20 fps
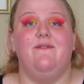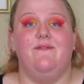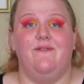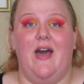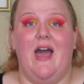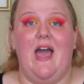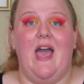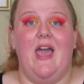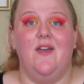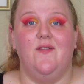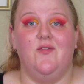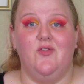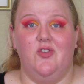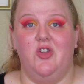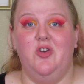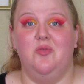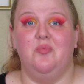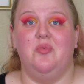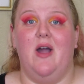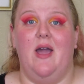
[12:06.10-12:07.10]
5
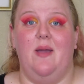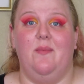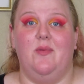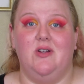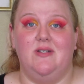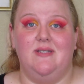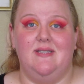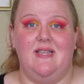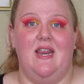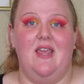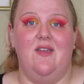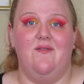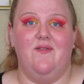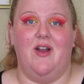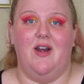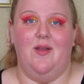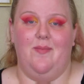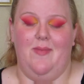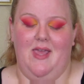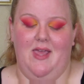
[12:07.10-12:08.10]
new primers sitting in
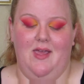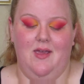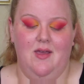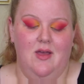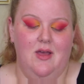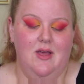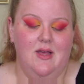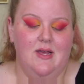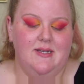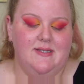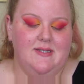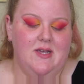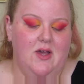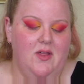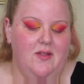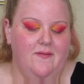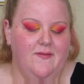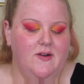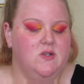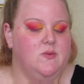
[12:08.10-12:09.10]
front of me.
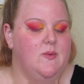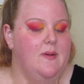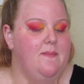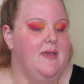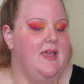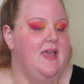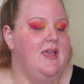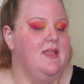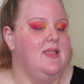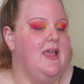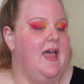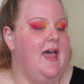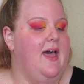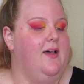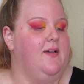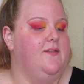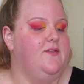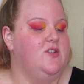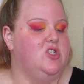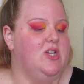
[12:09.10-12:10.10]
So the first one being the
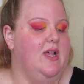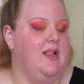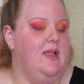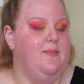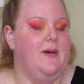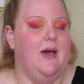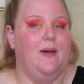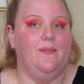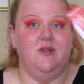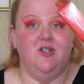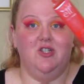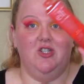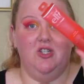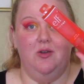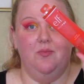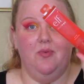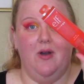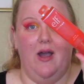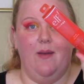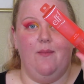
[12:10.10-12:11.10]
e.l.f. Jelly Pop
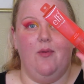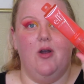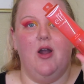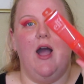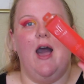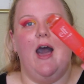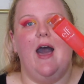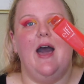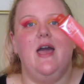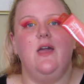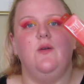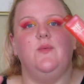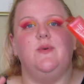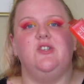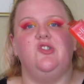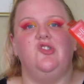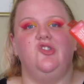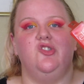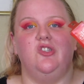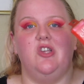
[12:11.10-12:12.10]
Dew Primer. I
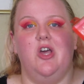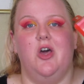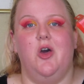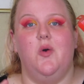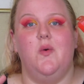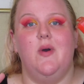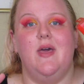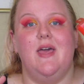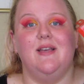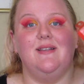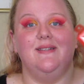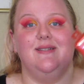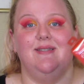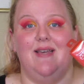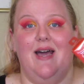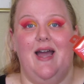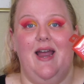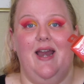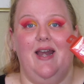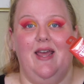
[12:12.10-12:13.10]
was so
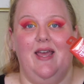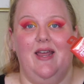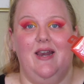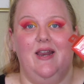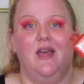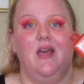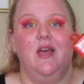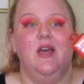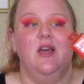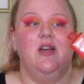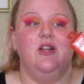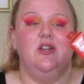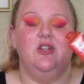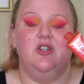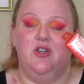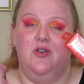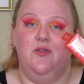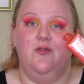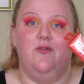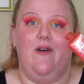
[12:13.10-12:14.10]
excited
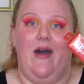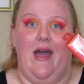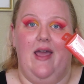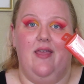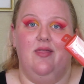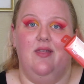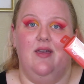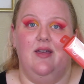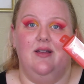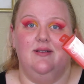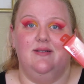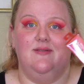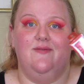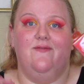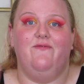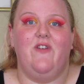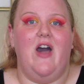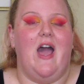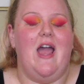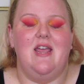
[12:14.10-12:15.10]
to find this.
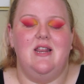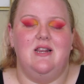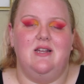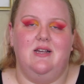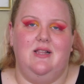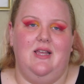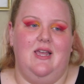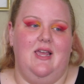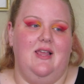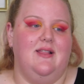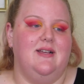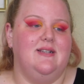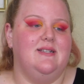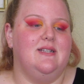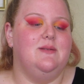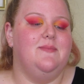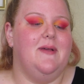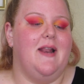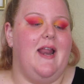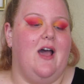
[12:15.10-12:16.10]
Finally. This
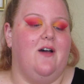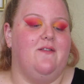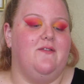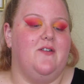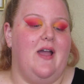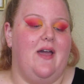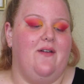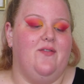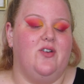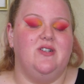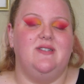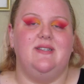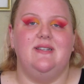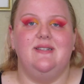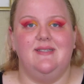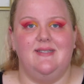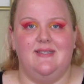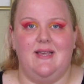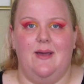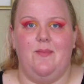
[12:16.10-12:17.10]
has been out forever,
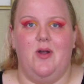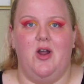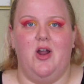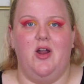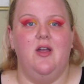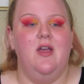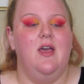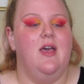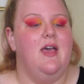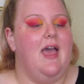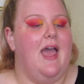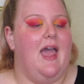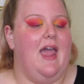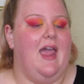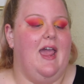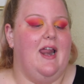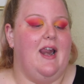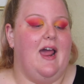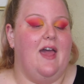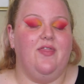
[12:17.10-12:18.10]
since summer,
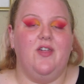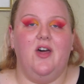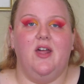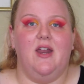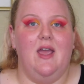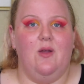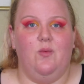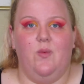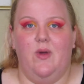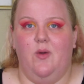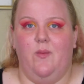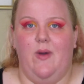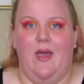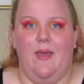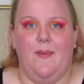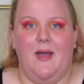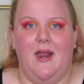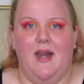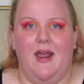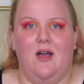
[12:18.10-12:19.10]
and I thought it had went away
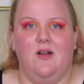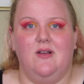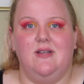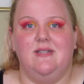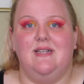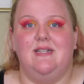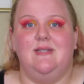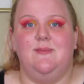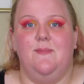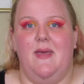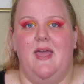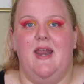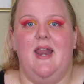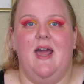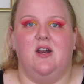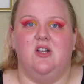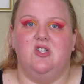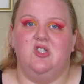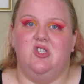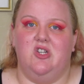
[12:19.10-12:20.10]
by now because it's been
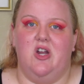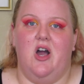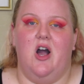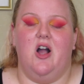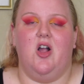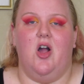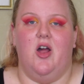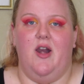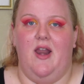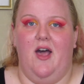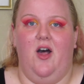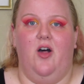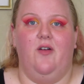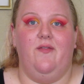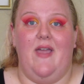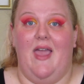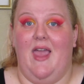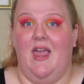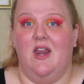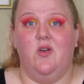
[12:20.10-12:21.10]
out of stock on
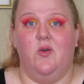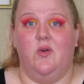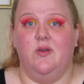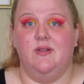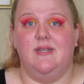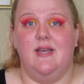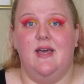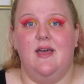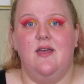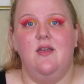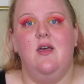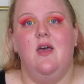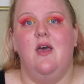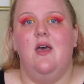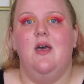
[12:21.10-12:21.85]
e.l.f. and Ulta,